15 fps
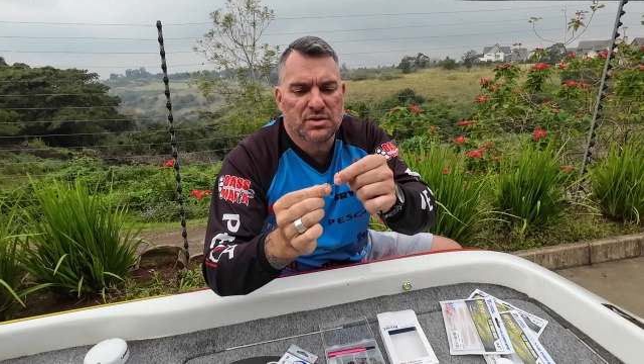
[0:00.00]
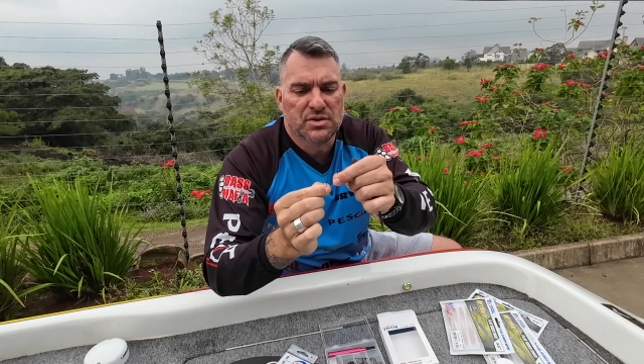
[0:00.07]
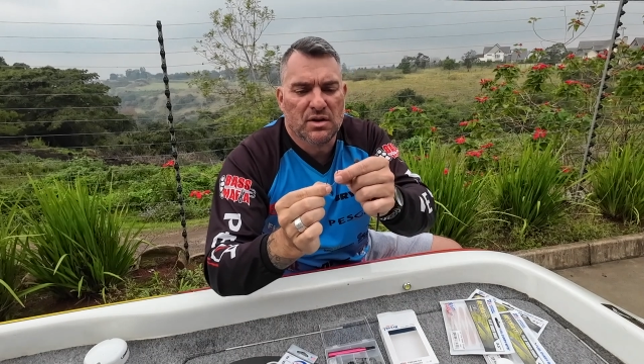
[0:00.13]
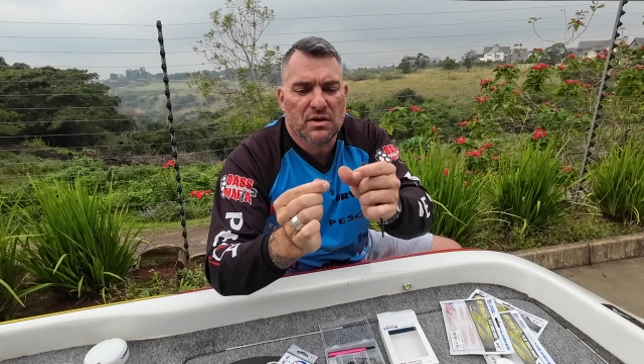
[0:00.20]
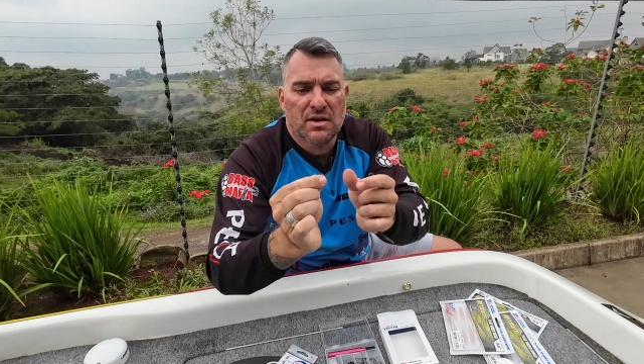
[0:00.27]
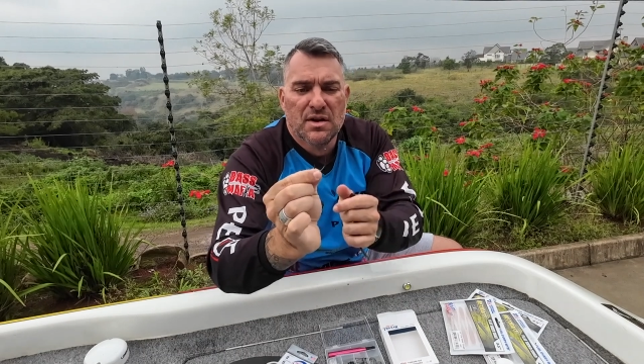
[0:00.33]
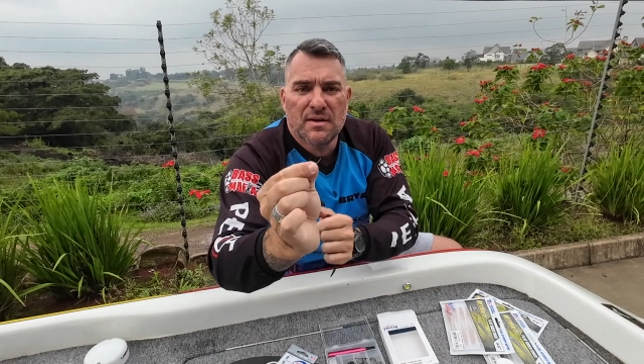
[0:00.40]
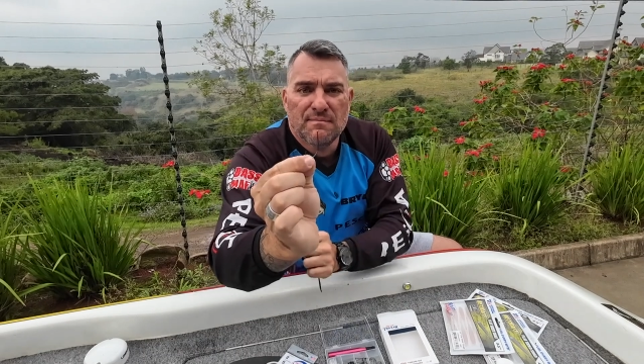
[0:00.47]
It's
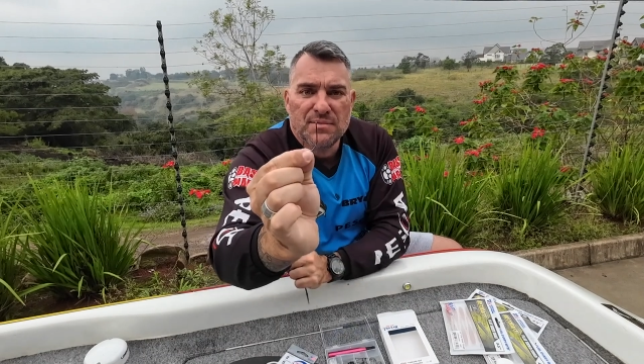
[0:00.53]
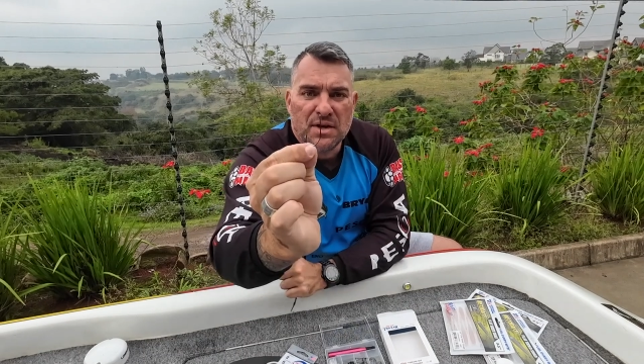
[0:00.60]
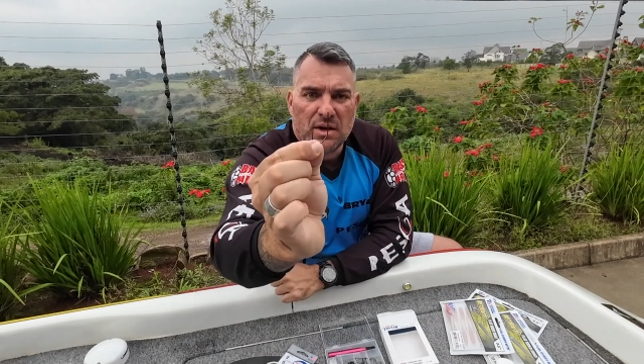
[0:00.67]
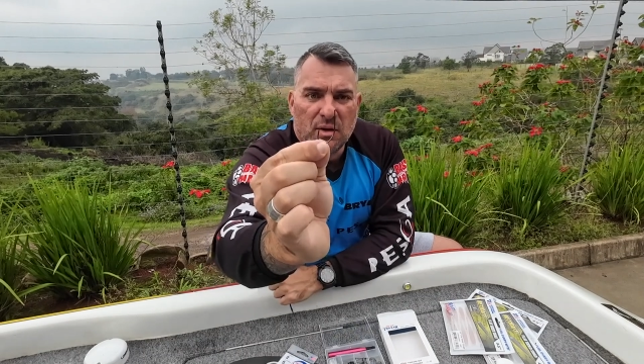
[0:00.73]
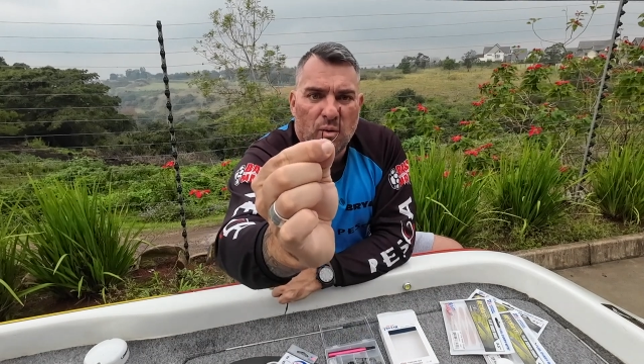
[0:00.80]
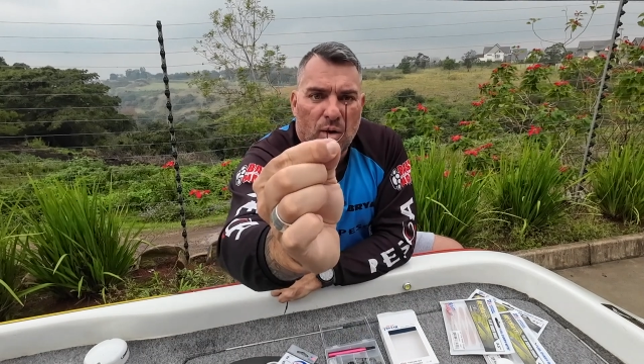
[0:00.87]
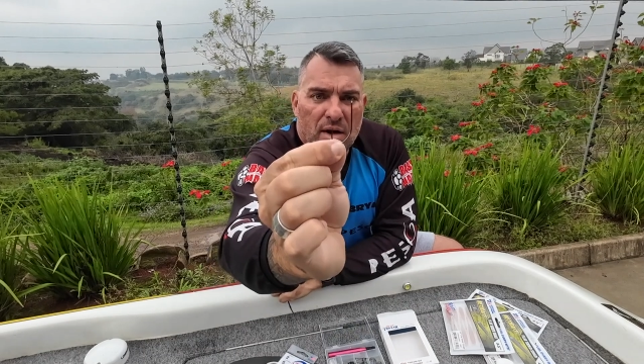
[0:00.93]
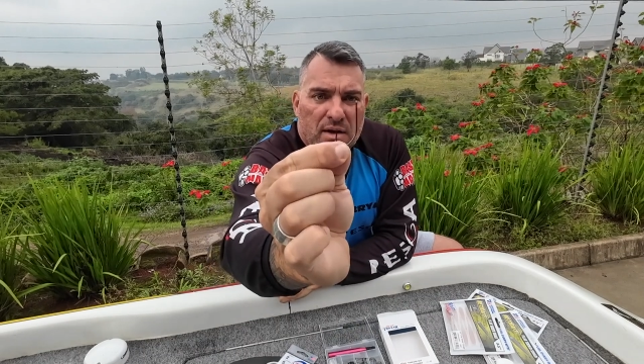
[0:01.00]
got
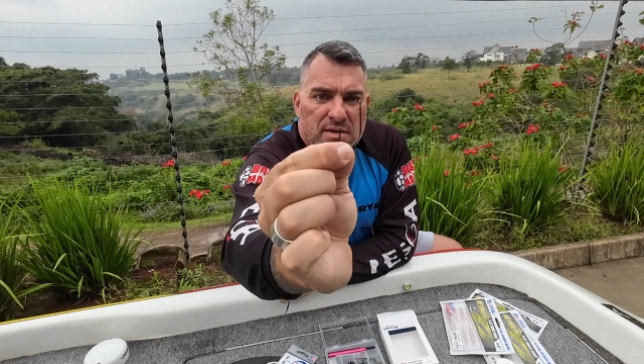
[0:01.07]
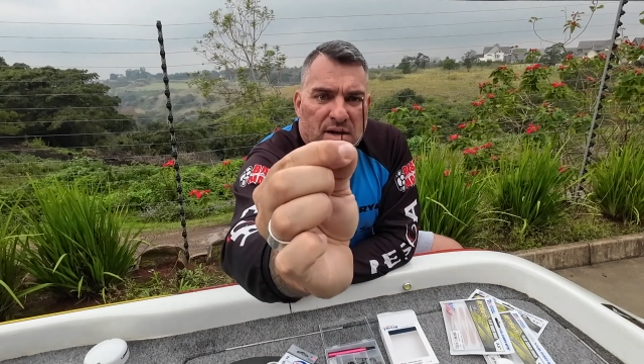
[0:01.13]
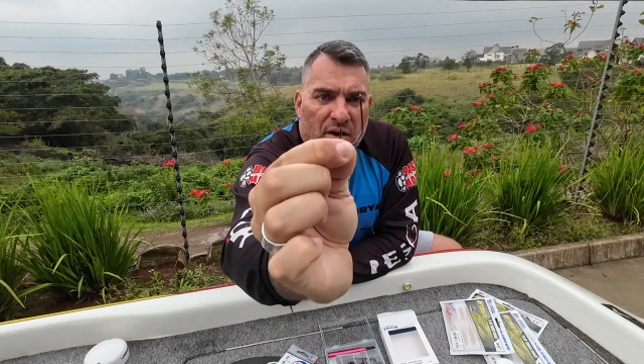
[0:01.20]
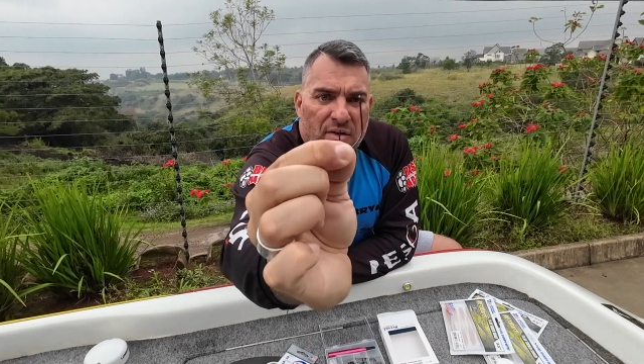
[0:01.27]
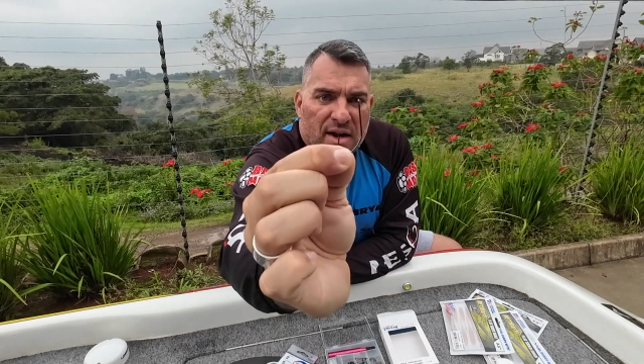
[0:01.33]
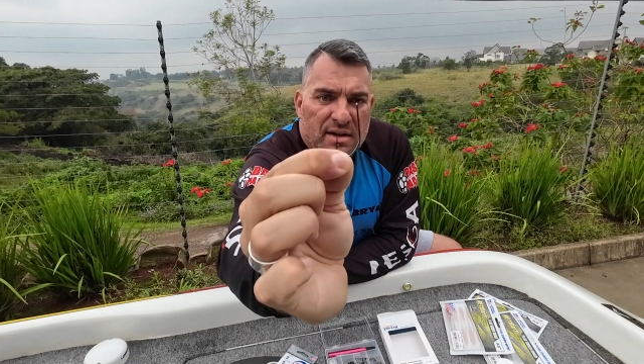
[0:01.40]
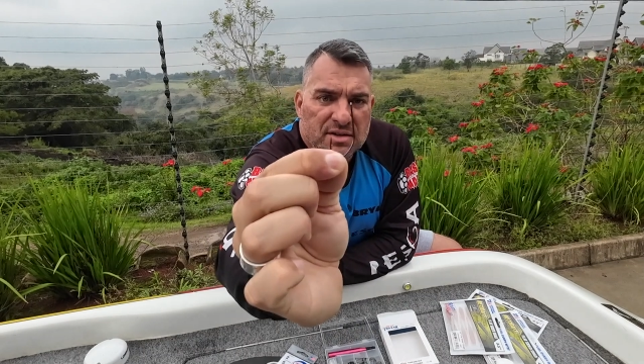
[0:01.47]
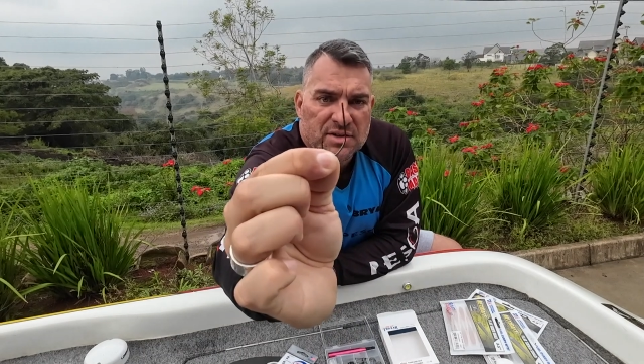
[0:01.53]
quite a
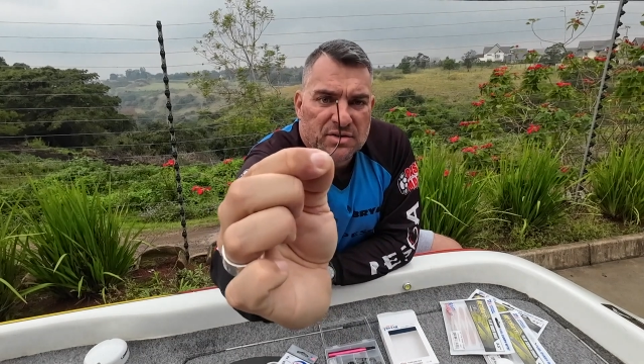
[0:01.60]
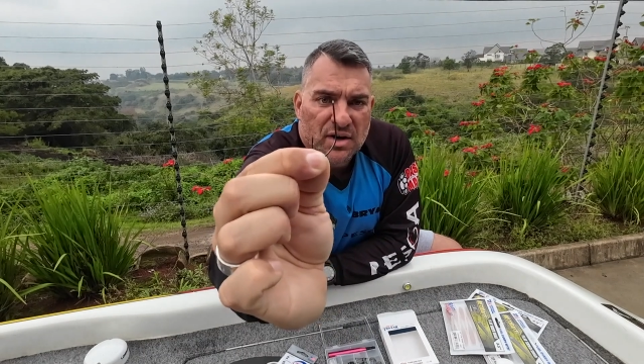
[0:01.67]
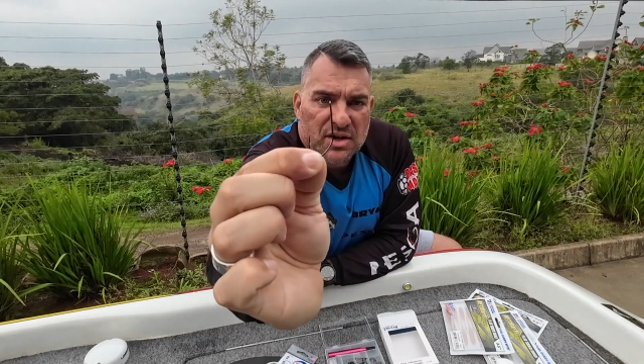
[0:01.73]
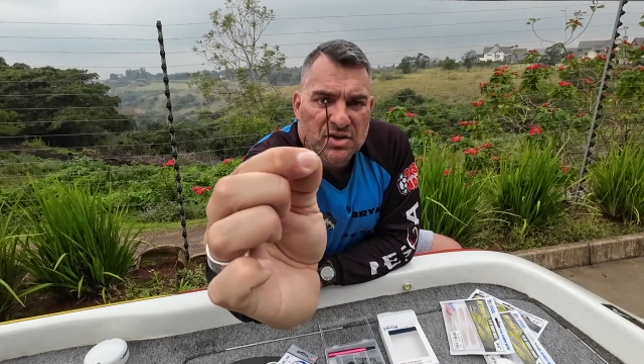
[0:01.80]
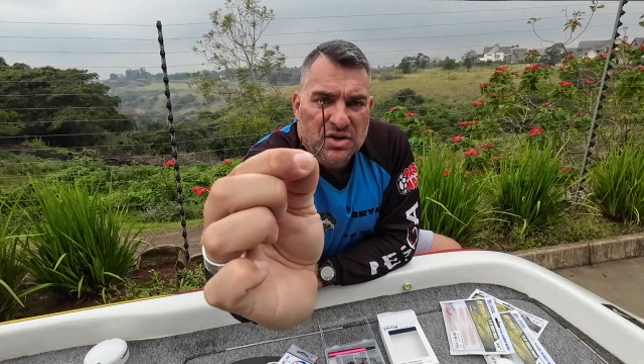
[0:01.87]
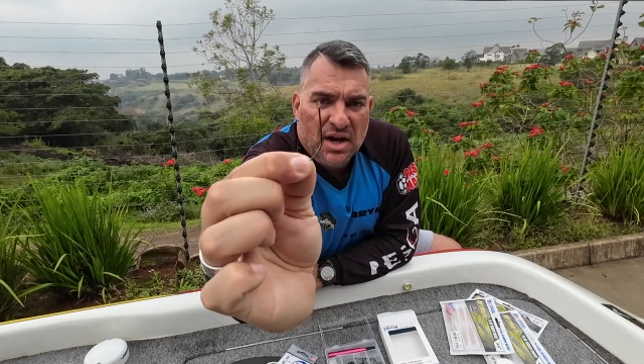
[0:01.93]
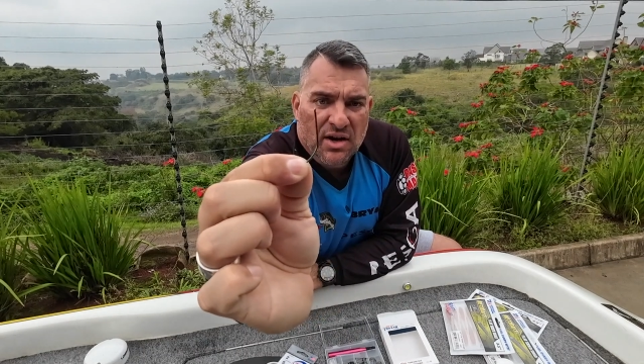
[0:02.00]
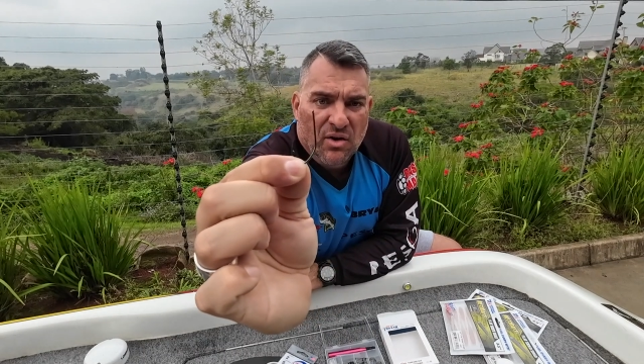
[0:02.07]
direct
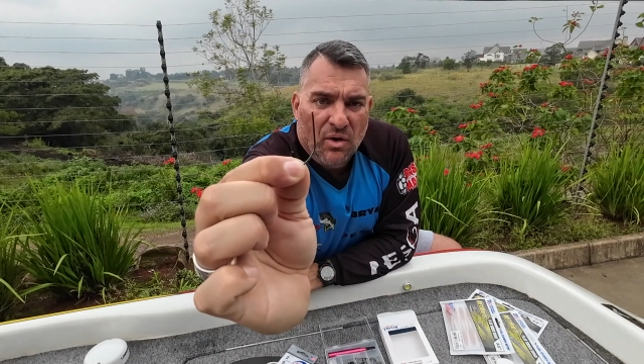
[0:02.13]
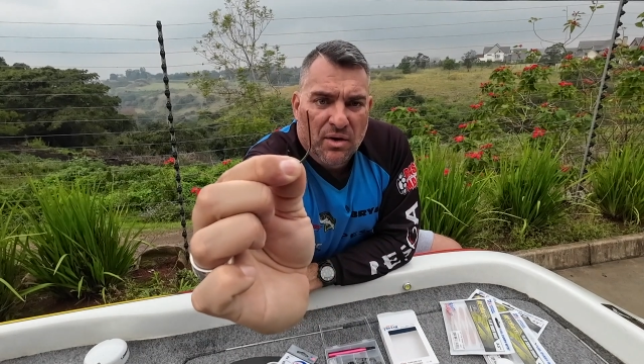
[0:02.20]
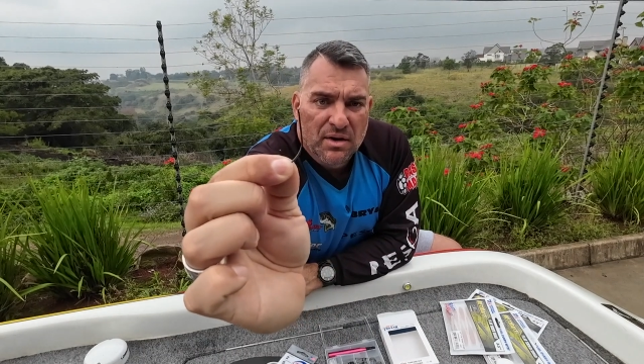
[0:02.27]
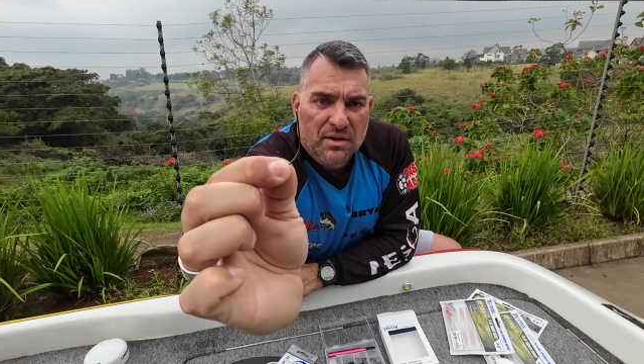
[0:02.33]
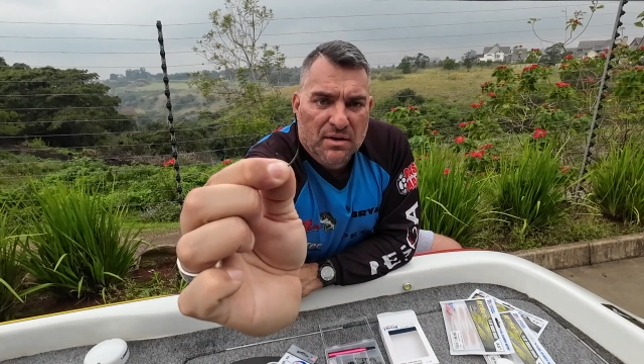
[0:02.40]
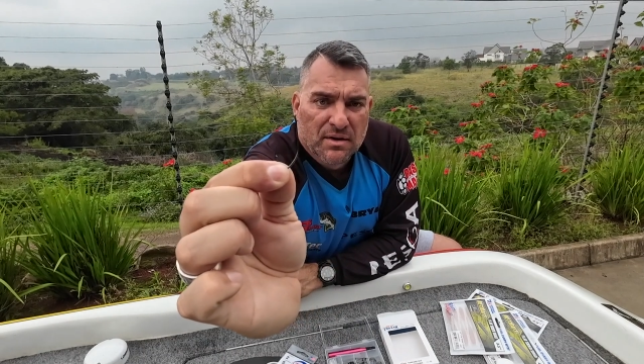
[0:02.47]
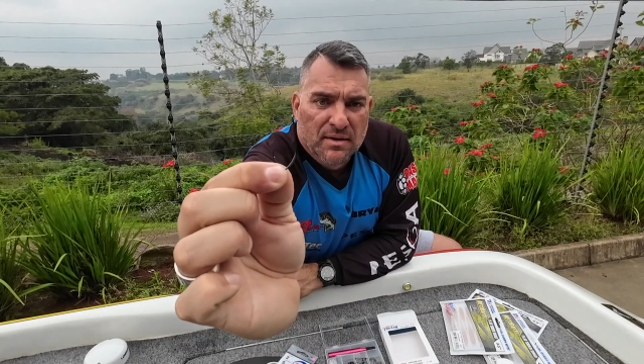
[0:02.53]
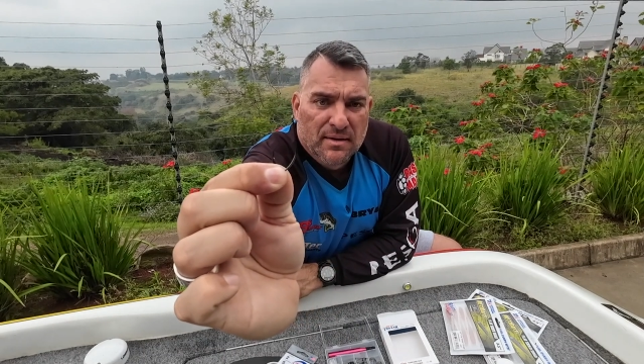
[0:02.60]
straight shank on it.